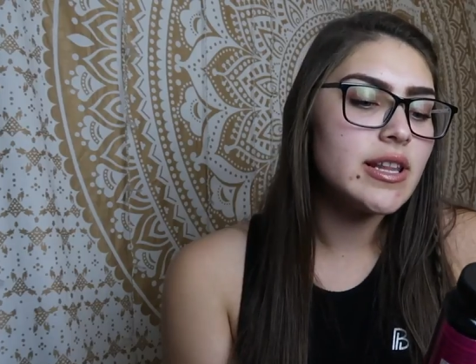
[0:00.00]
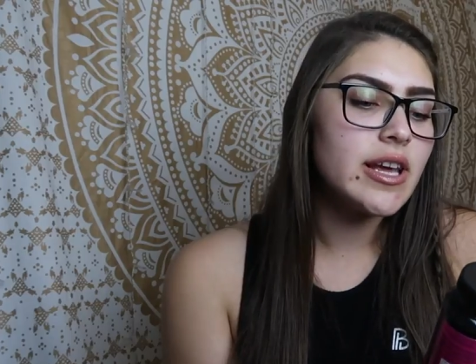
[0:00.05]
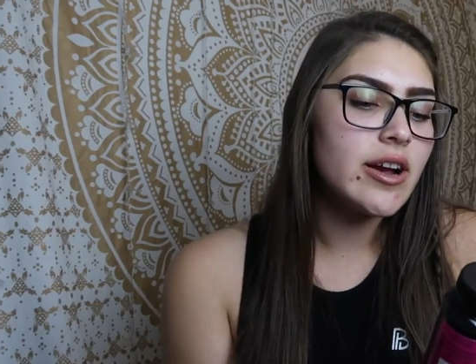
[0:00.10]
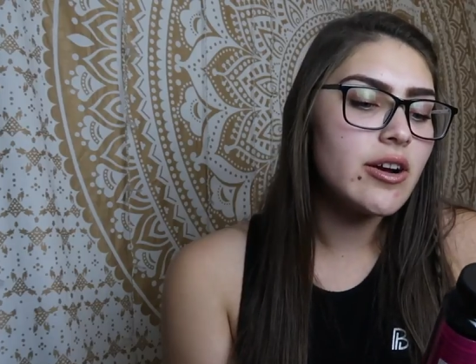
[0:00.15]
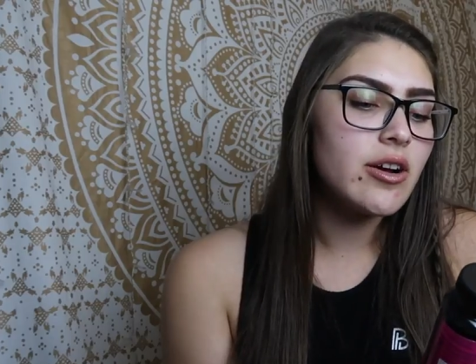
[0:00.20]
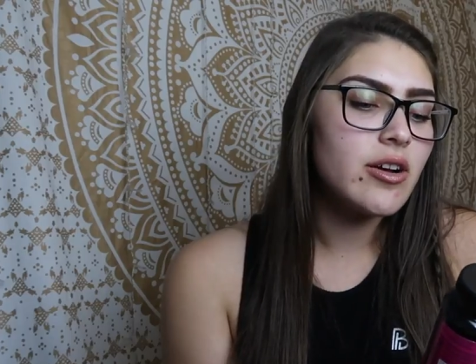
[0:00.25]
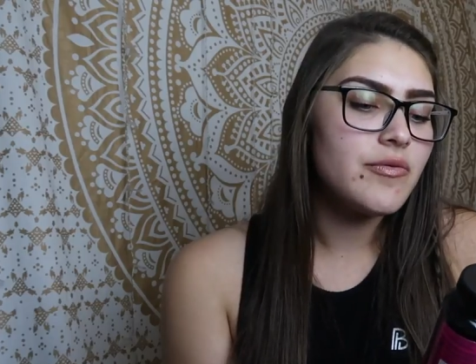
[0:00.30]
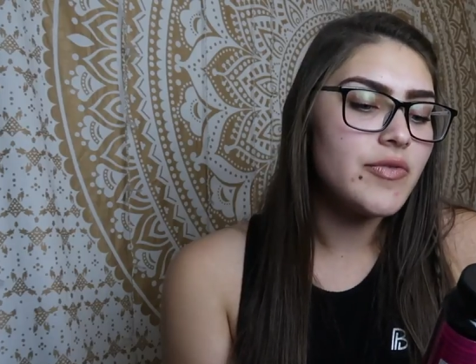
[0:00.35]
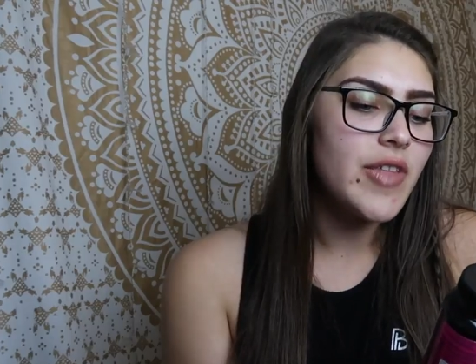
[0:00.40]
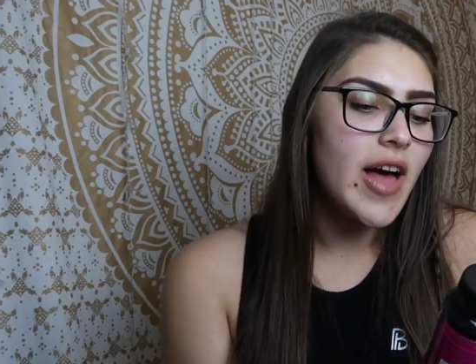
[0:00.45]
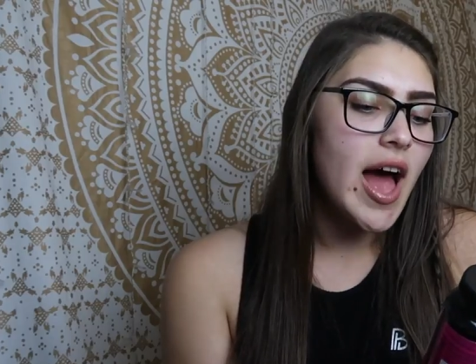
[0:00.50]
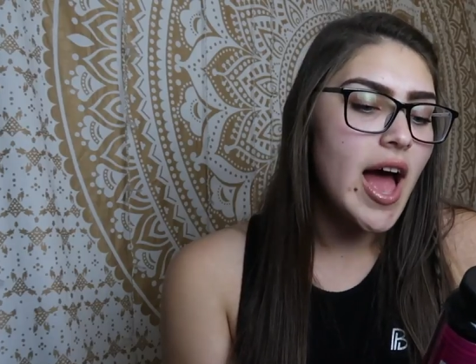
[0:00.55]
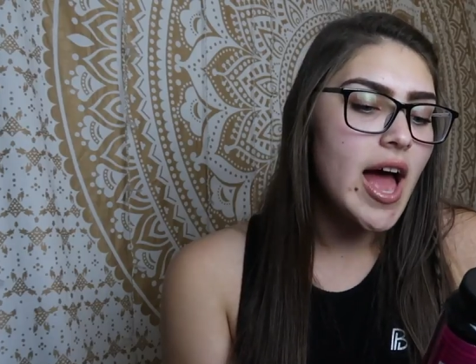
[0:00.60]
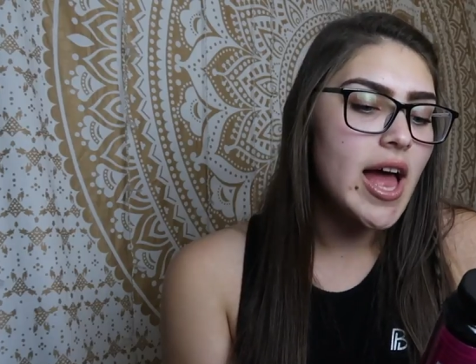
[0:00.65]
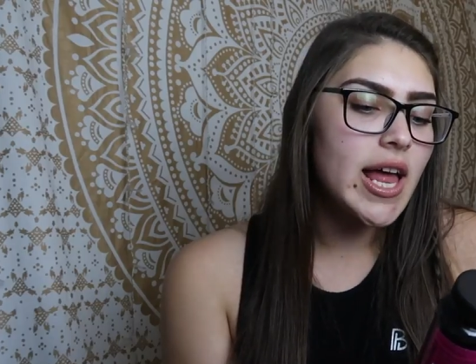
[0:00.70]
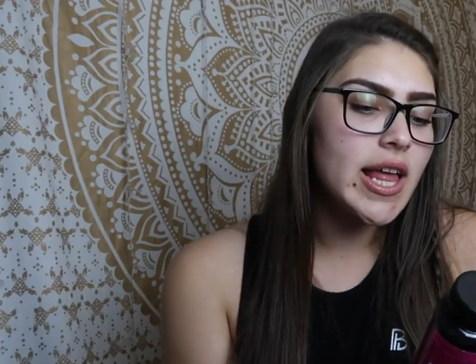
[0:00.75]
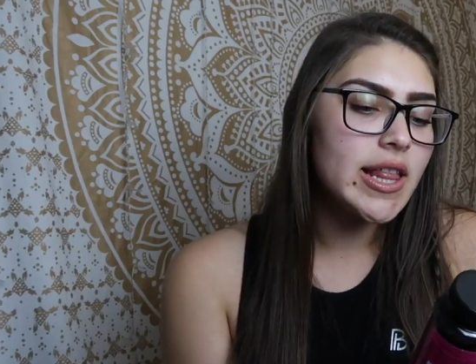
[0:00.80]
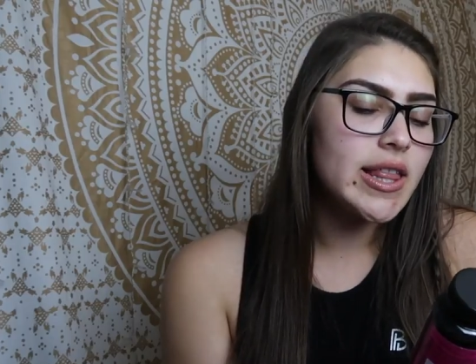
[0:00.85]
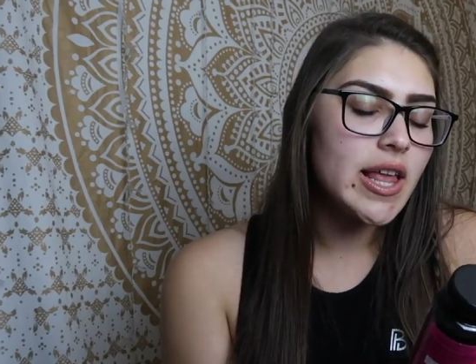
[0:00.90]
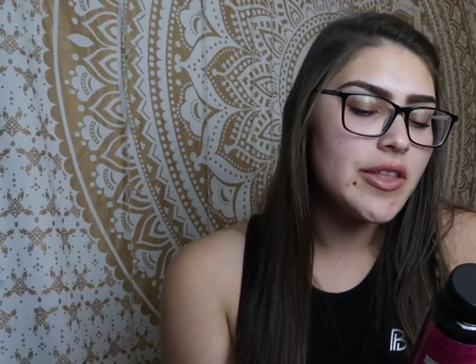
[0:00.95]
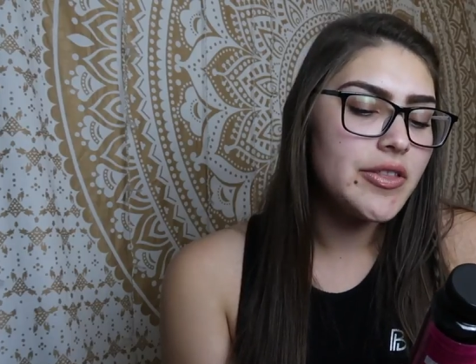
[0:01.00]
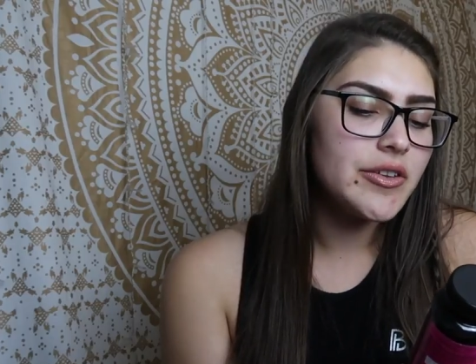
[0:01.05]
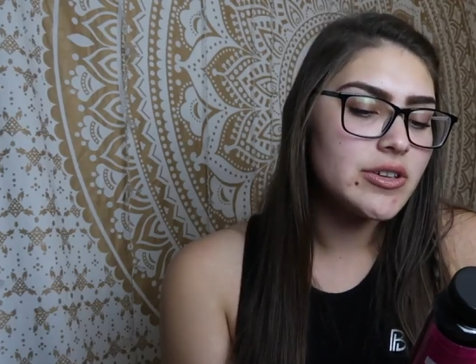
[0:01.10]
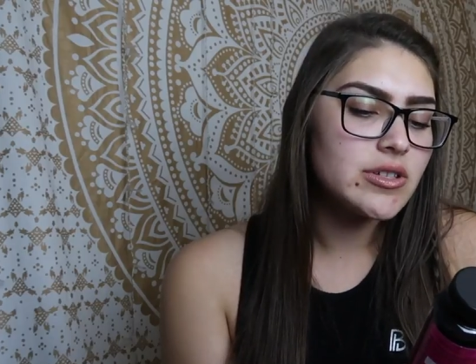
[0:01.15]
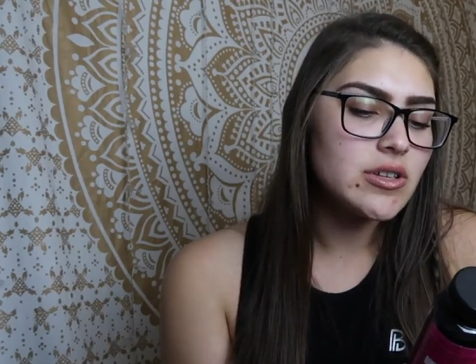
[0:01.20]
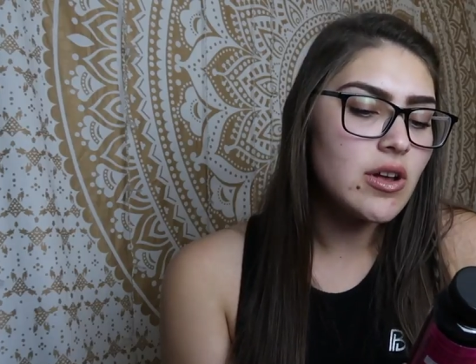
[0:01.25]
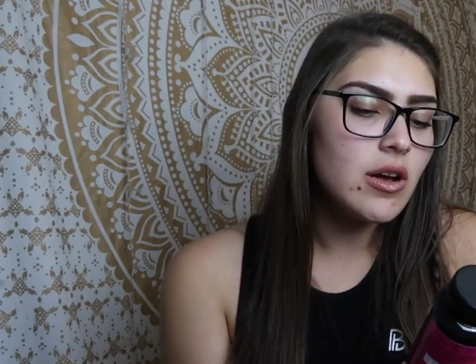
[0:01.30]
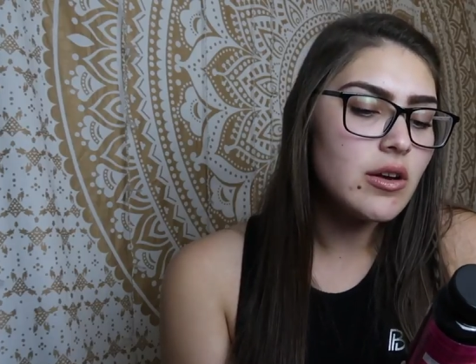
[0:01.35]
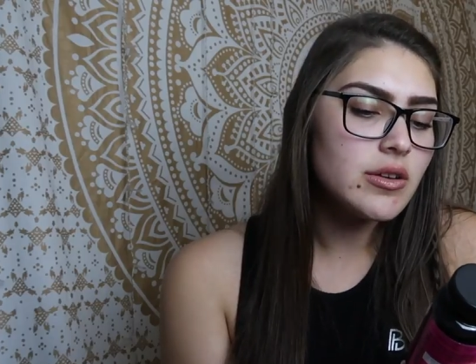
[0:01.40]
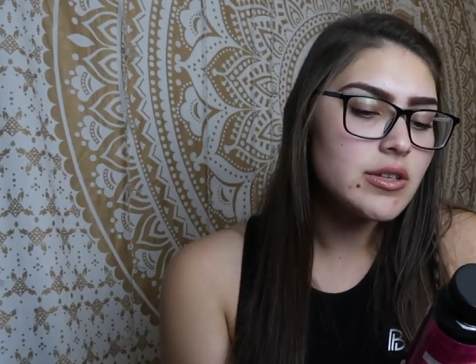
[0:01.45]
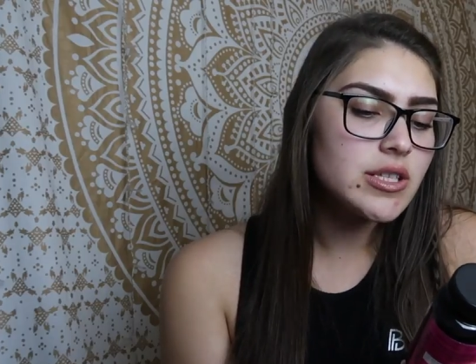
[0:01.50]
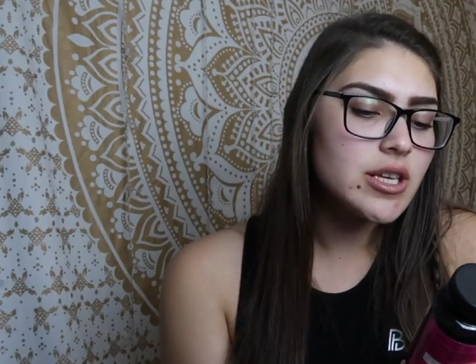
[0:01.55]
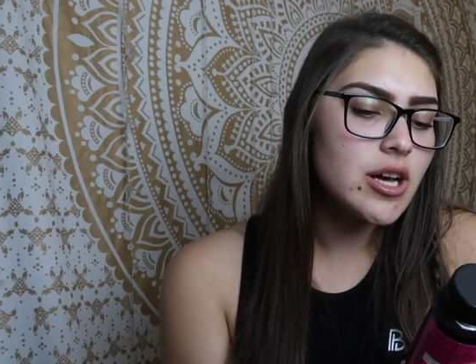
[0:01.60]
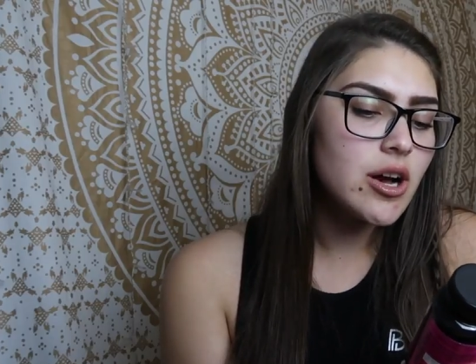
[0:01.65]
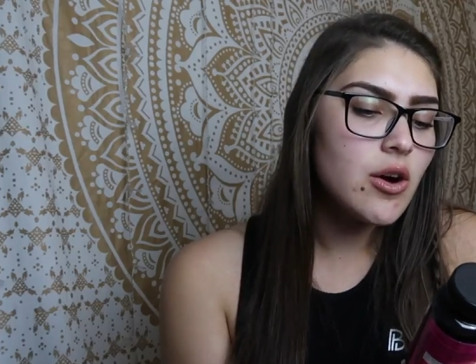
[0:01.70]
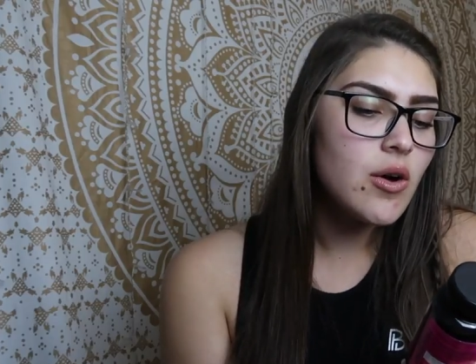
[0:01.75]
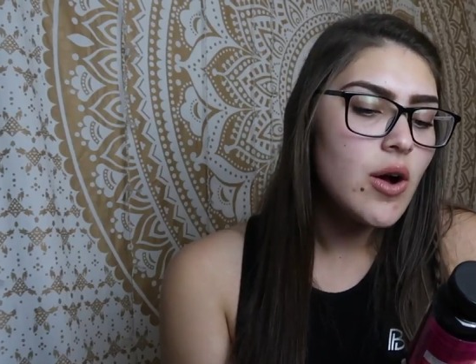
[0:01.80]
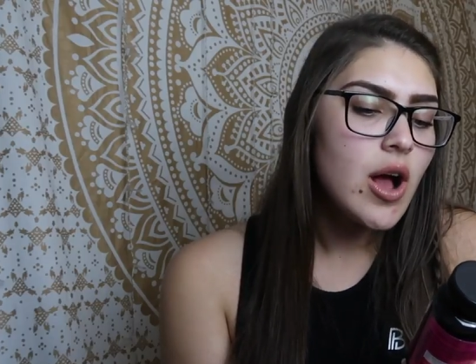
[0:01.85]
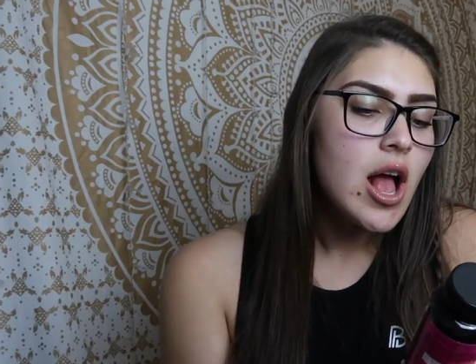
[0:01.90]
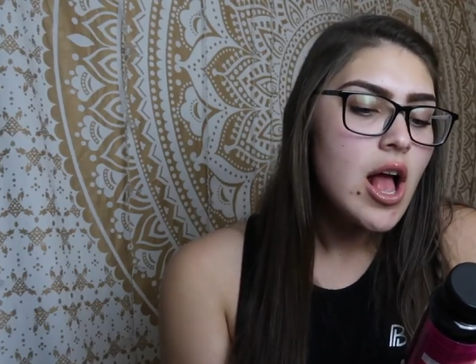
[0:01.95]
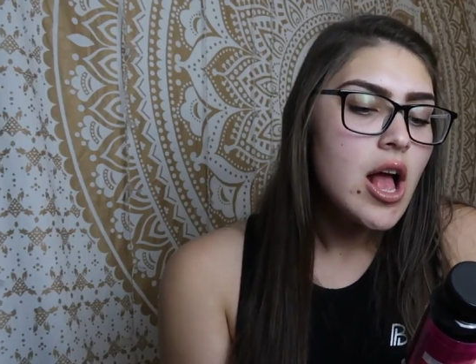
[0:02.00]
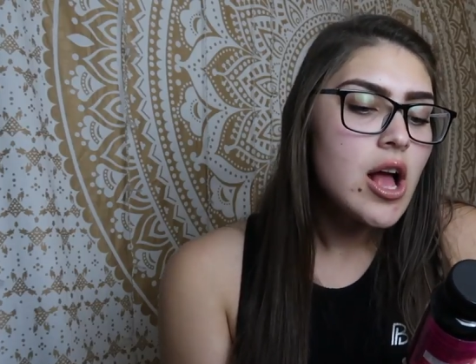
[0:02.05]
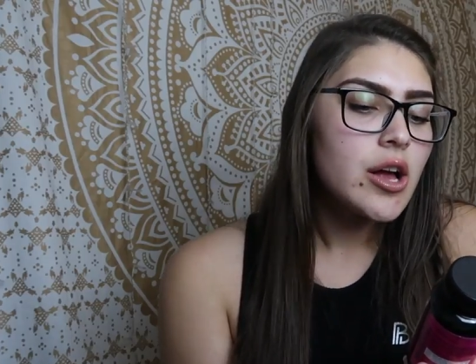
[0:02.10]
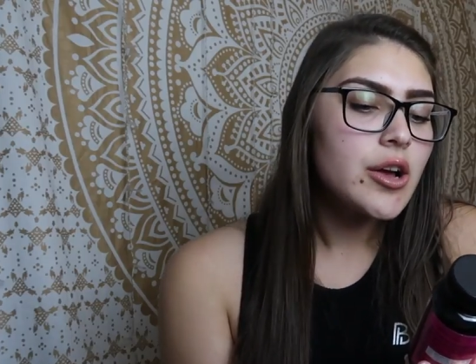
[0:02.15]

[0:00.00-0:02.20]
there of that and then there's also